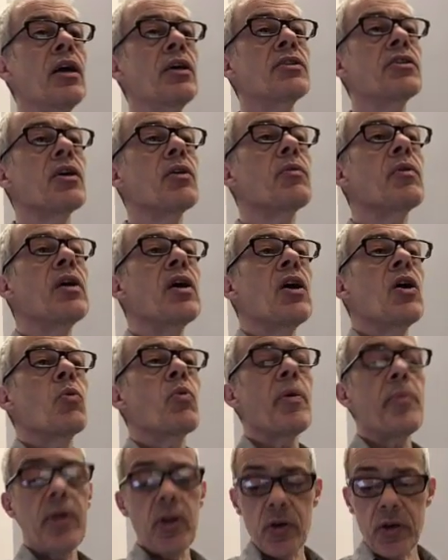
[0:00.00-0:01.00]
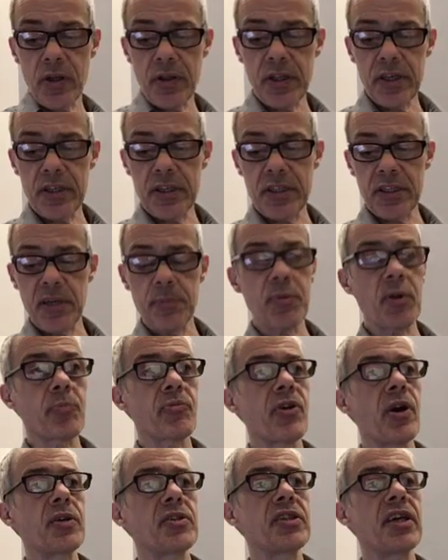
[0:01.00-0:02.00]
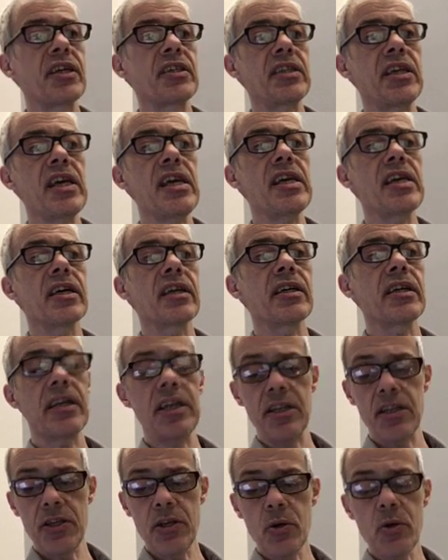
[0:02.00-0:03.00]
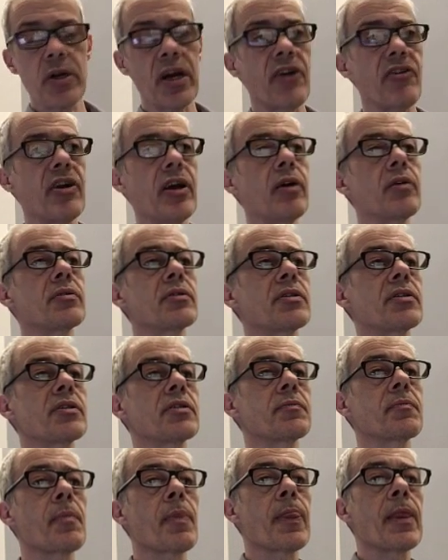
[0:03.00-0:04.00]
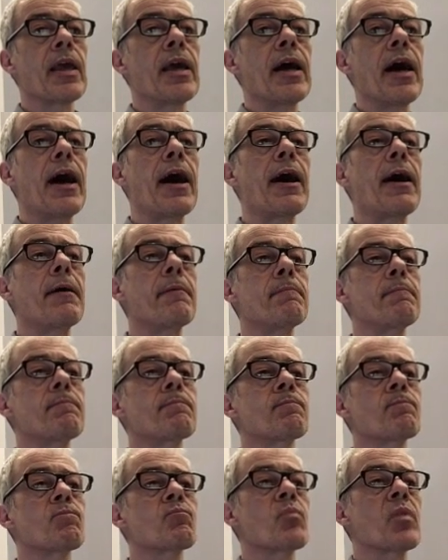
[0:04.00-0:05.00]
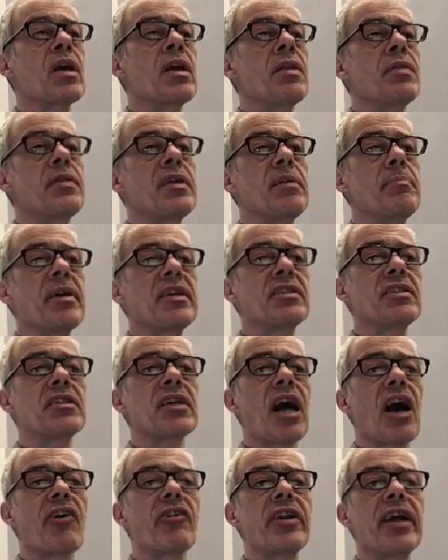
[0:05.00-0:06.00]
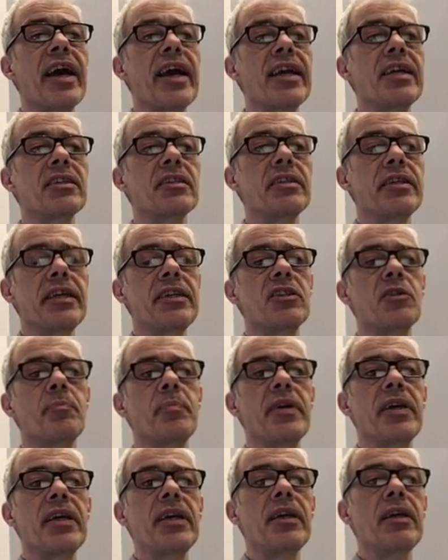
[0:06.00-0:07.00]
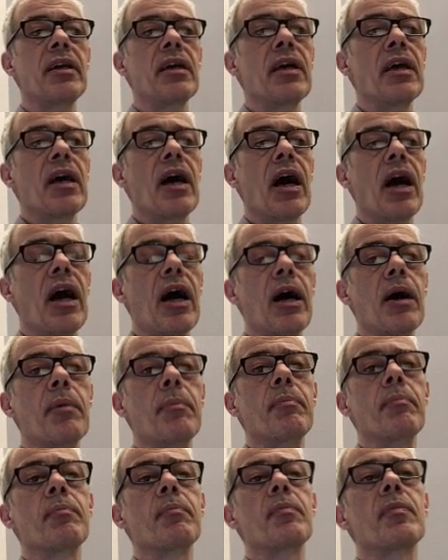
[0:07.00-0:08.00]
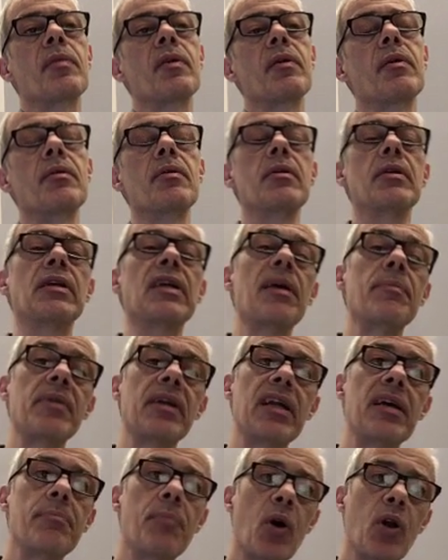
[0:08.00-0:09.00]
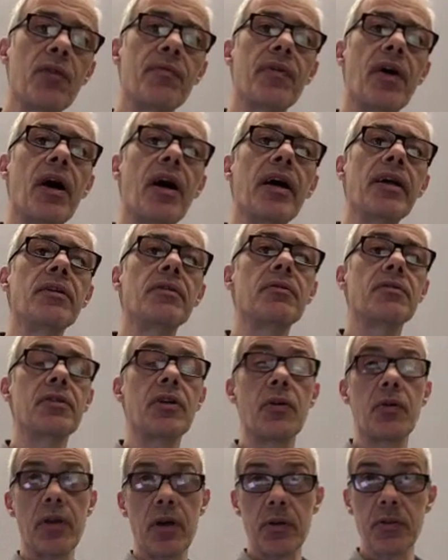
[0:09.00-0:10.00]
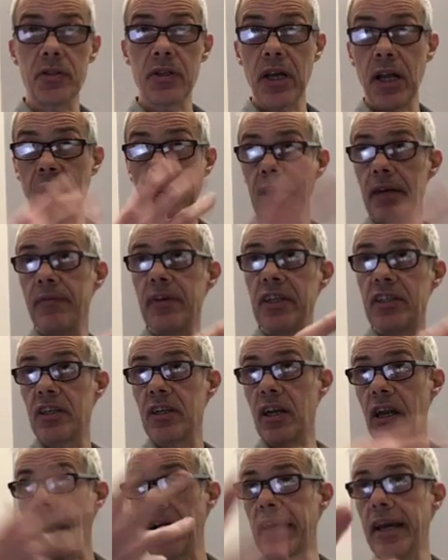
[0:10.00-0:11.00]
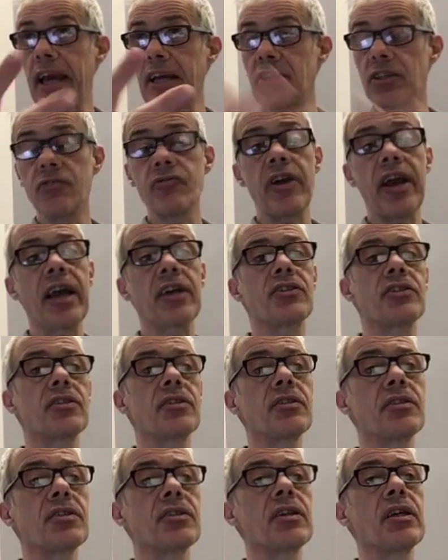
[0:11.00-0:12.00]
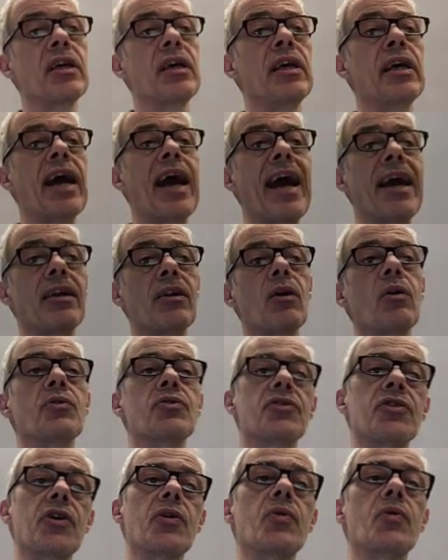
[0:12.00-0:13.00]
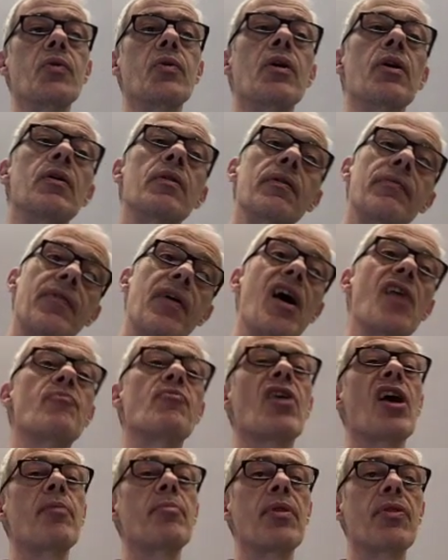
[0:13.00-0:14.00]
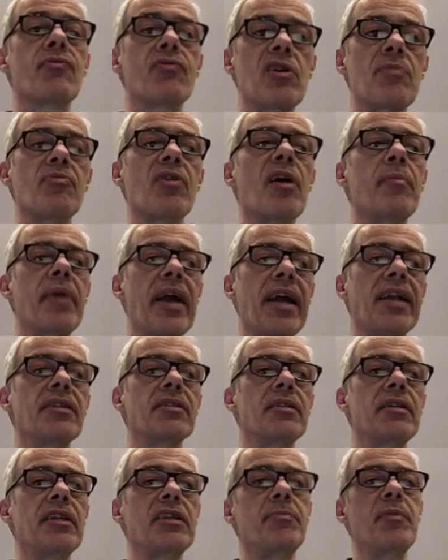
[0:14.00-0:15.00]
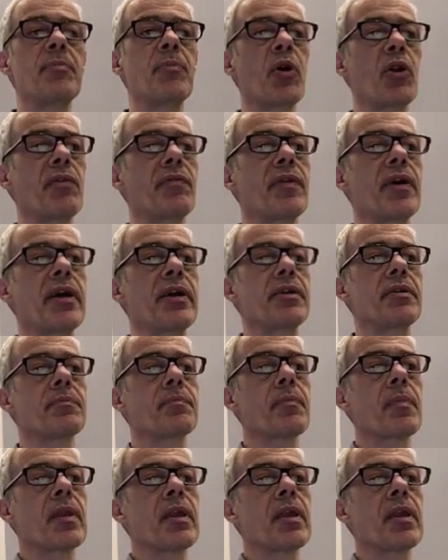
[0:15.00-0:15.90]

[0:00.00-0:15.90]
So when we look at this simple process here in eukaryotes, um, the messenger RNAs need to be um, chemically modified, so those cleavage and ligation reactions, and also the 5' and 3' ends need to be modified.